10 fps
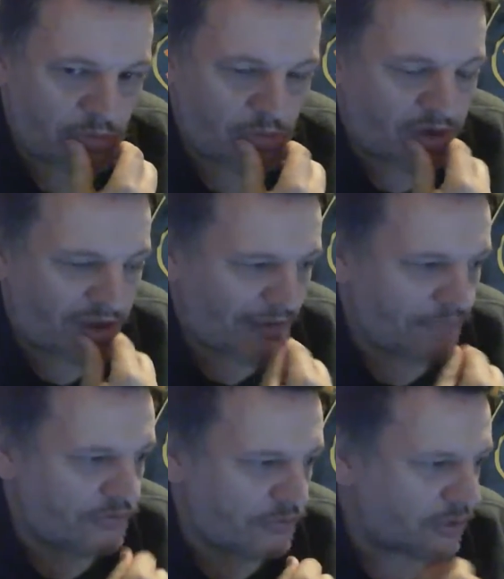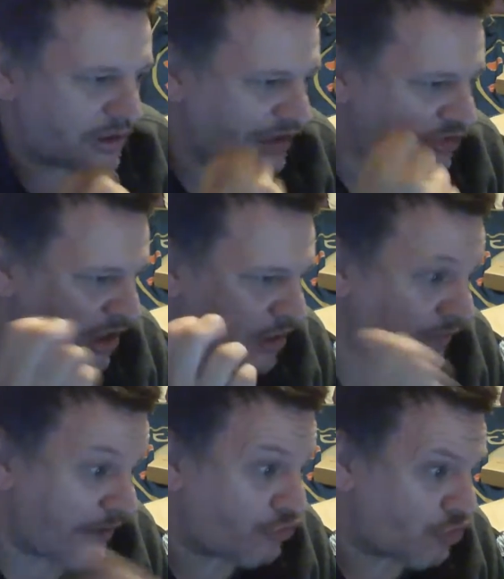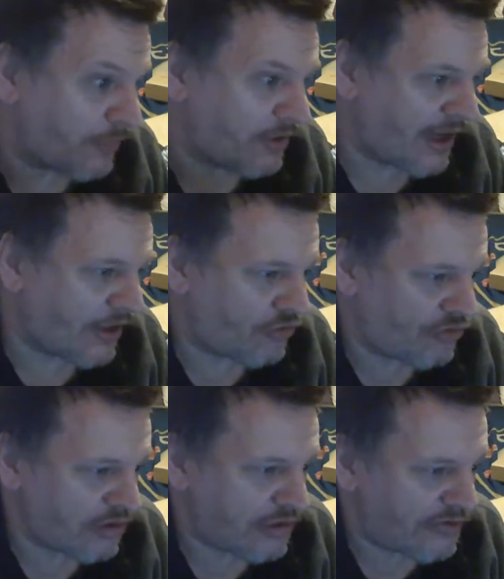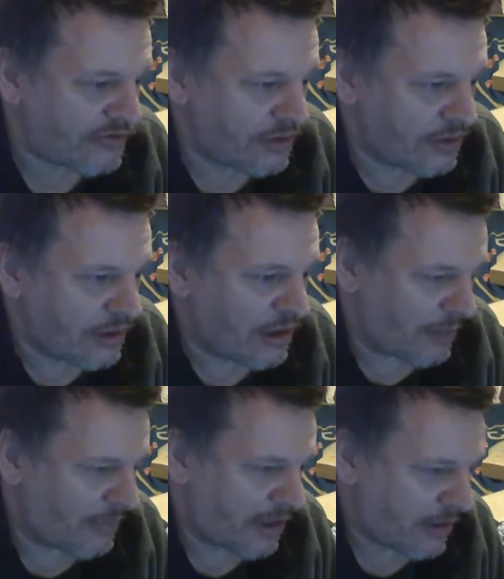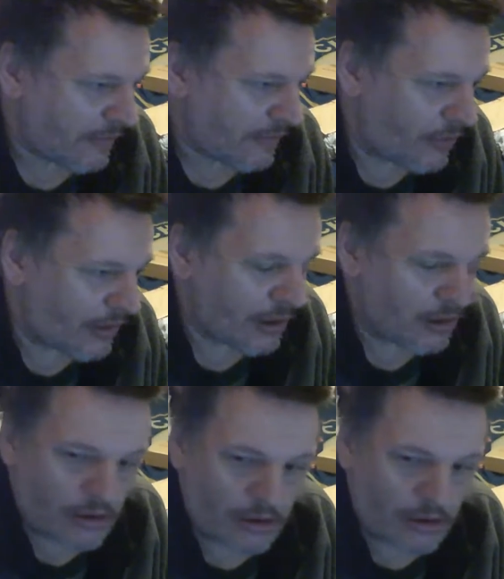you've got the character who can actually go around chopping down trees and making a fire.